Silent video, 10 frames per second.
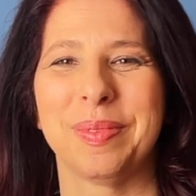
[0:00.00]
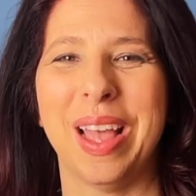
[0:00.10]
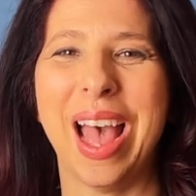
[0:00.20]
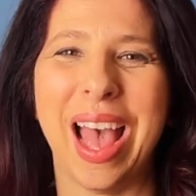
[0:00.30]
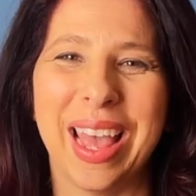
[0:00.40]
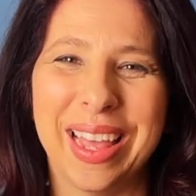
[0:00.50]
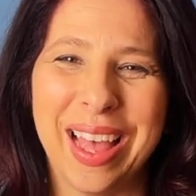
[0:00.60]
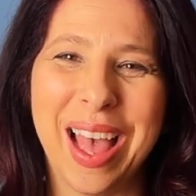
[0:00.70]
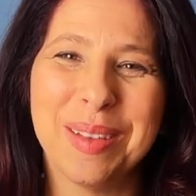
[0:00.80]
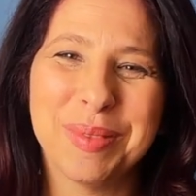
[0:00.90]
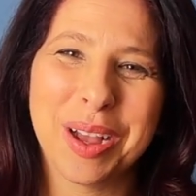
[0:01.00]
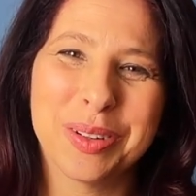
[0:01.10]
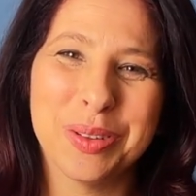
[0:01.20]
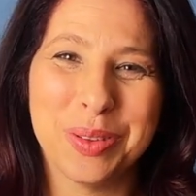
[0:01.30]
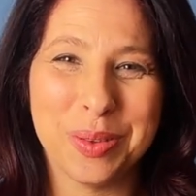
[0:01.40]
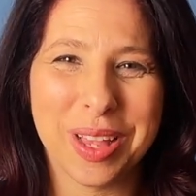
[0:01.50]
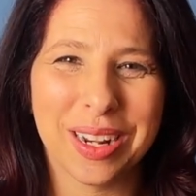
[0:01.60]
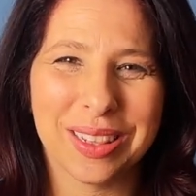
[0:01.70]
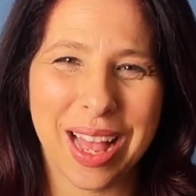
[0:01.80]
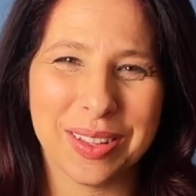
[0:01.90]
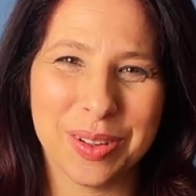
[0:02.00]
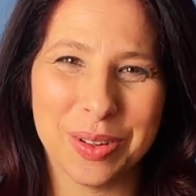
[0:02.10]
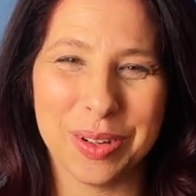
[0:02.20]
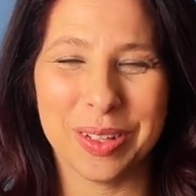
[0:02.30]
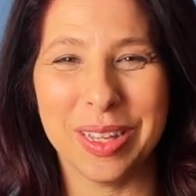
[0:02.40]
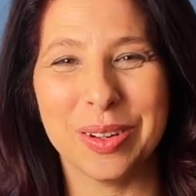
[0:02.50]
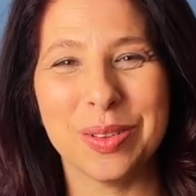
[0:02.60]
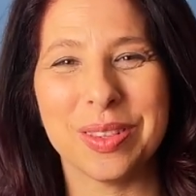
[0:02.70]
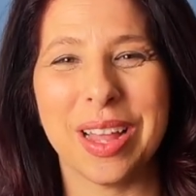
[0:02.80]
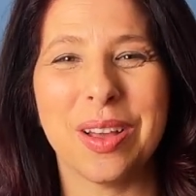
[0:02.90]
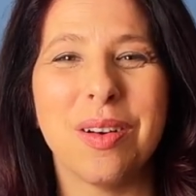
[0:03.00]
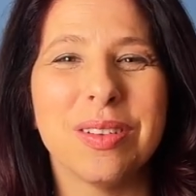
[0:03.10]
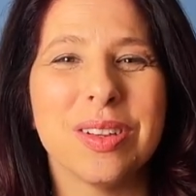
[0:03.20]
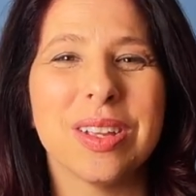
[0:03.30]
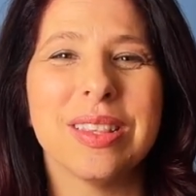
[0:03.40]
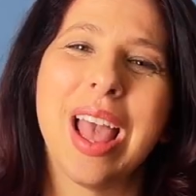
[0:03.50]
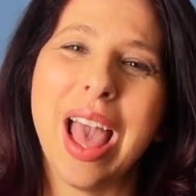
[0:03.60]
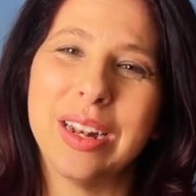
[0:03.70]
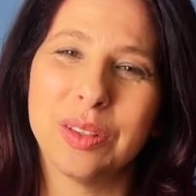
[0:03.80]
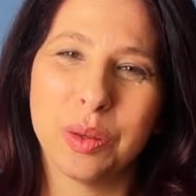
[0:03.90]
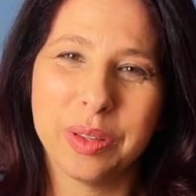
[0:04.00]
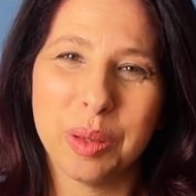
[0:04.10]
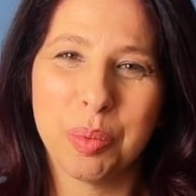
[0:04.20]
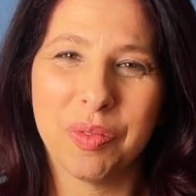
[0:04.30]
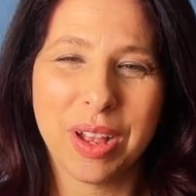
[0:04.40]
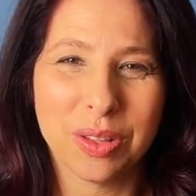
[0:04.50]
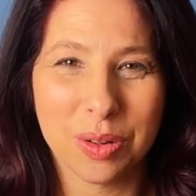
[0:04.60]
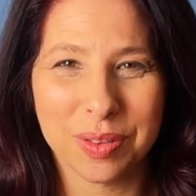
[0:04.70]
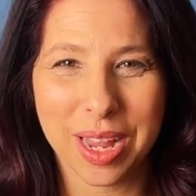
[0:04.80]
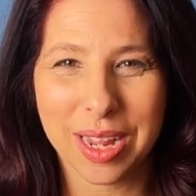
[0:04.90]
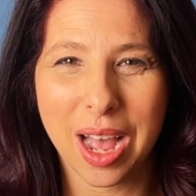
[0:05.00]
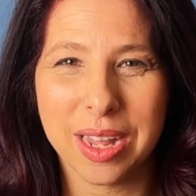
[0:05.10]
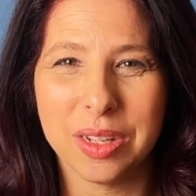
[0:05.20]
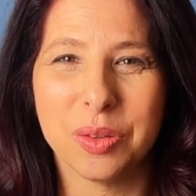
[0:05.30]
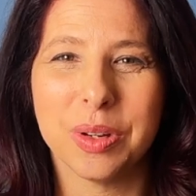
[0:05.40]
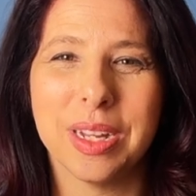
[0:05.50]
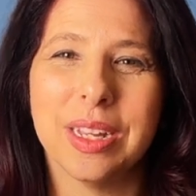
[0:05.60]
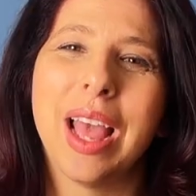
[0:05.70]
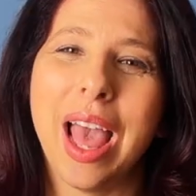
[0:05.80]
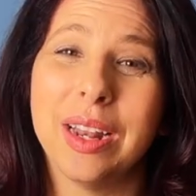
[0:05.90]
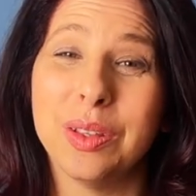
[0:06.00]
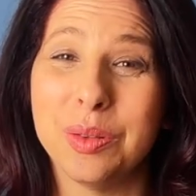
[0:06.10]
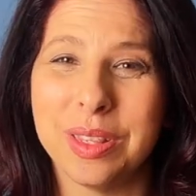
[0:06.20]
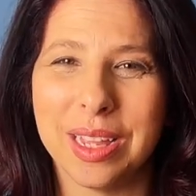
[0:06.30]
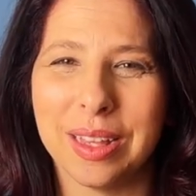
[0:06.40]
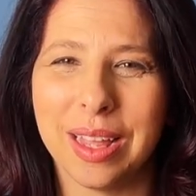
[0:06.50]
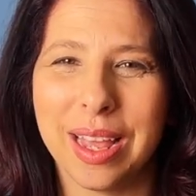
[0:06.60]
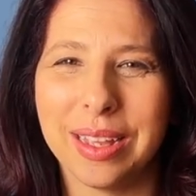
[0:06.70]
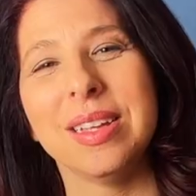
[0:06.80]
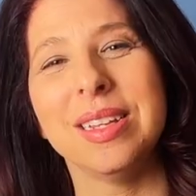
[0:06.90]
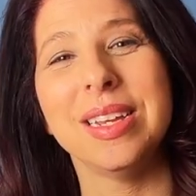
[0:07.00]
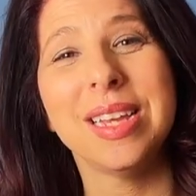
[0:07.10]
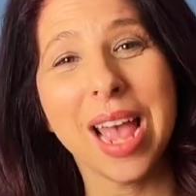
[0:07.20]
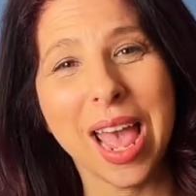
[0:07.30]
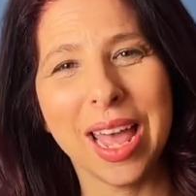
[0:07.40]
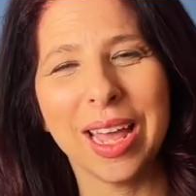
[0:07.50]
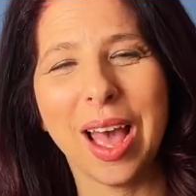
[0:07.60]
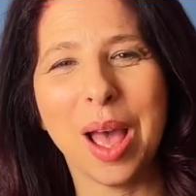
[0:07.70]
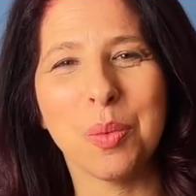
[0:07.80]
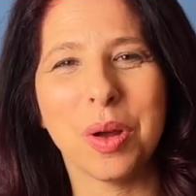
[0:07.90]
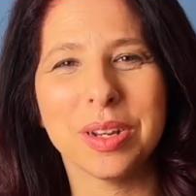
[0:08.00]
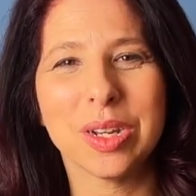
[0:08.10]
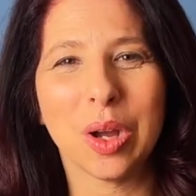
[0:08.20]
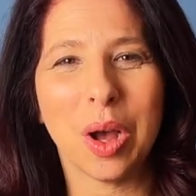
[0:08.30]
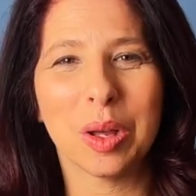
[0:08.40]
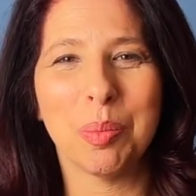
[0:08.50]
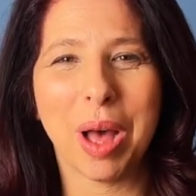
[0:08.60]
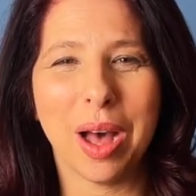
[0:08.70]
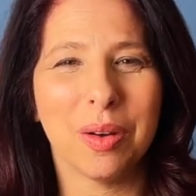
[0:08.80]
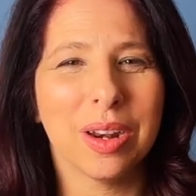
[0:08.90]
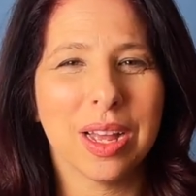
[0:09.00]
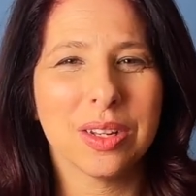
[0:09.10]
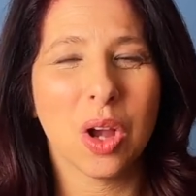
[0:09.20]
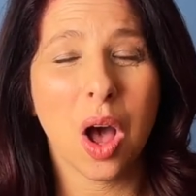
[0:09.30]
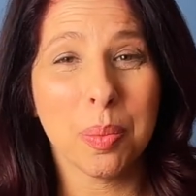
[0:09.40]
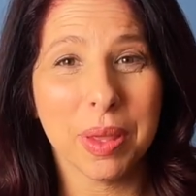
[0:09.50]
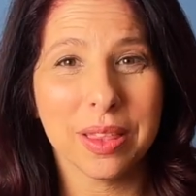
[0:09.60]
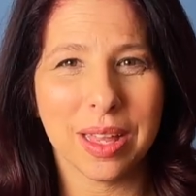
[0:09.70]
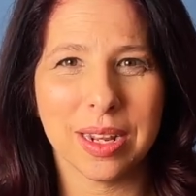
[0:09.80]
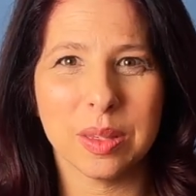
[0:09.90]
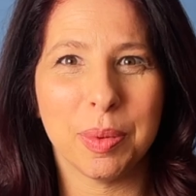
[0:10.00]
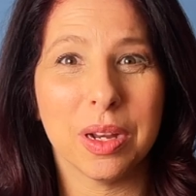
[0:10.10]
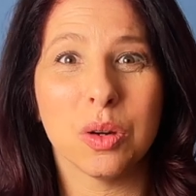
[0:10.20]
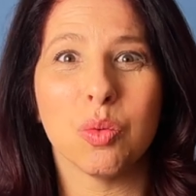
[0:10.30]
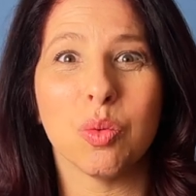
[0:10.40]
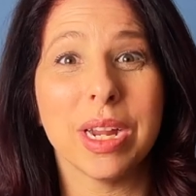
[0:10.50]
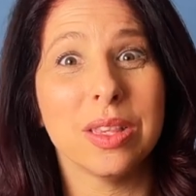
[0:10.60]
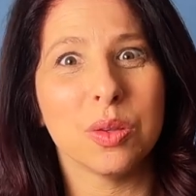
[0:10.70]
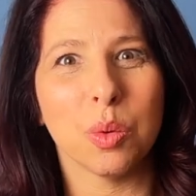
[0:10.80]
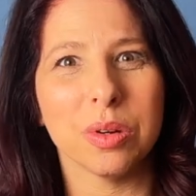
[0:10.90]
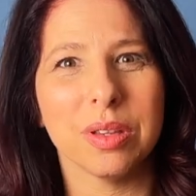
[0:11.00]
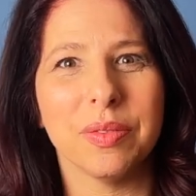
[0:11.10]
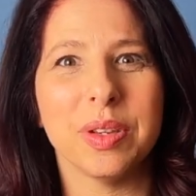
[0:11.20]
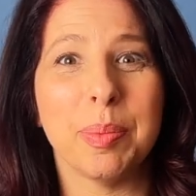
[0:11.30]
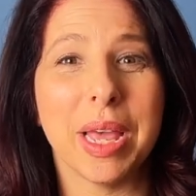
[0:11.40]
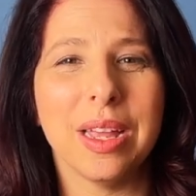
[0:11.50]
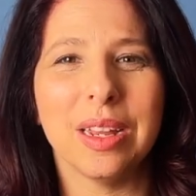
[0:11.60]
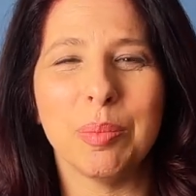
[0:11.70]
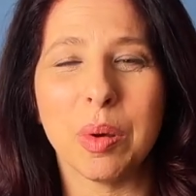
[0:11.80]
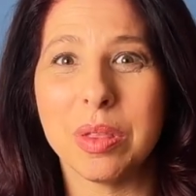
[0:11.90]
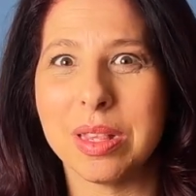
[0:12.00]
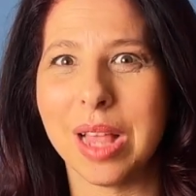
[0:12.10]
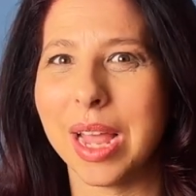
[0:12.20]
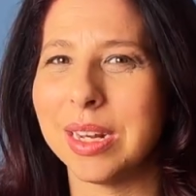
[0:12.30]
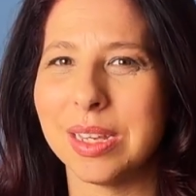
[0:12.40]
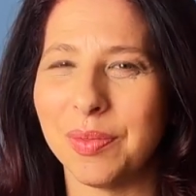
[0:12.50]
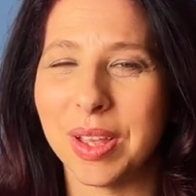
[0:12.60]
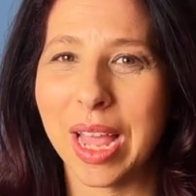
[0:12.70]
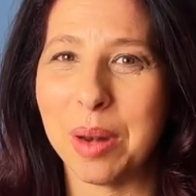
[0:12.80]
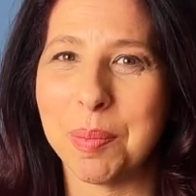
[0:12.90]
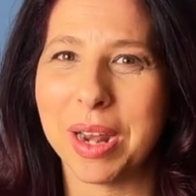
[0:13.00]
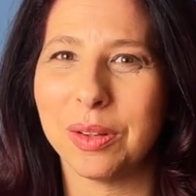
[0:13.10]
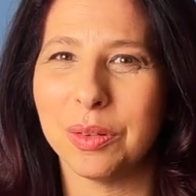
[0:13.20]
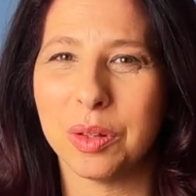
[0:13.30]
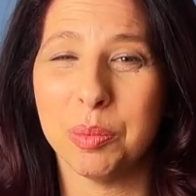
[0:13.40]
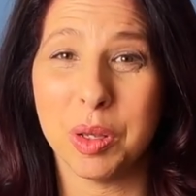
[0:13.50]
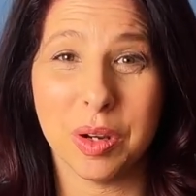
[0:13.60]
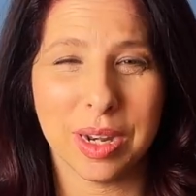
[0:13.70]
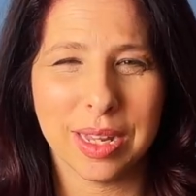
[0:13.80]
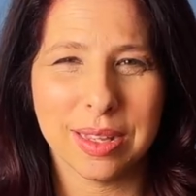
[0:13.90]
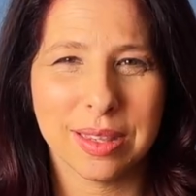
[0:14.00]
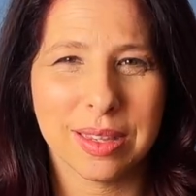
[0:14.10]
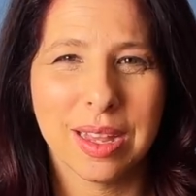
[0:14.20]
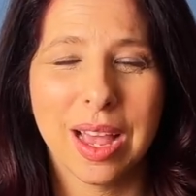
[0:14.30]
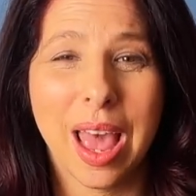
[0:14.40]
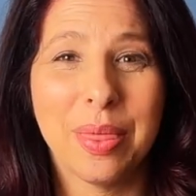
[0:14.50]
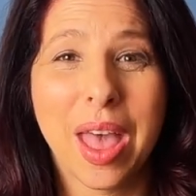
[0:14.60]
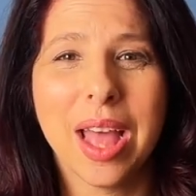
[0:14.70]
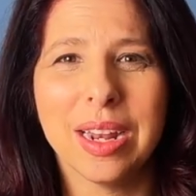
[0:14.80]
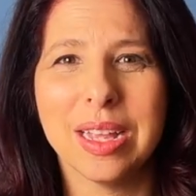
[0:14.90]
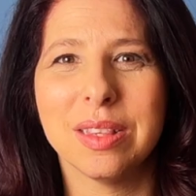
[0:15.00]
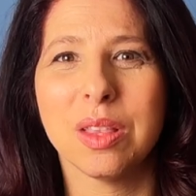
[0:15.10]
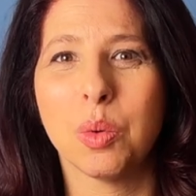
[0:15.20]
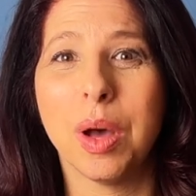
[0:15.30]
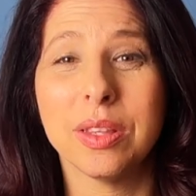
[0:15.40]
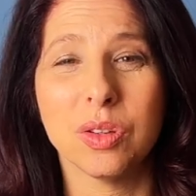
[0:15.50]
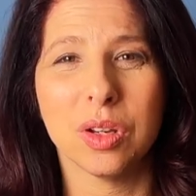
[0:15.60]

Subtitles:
Hi, I'm Dr. Suzette Glasner, clinical psychologist and associate professor of psychiatry at UCLA. Today, I want to talk about a topic that has been a great source of debate in both the scientific and medical communities, and that is the question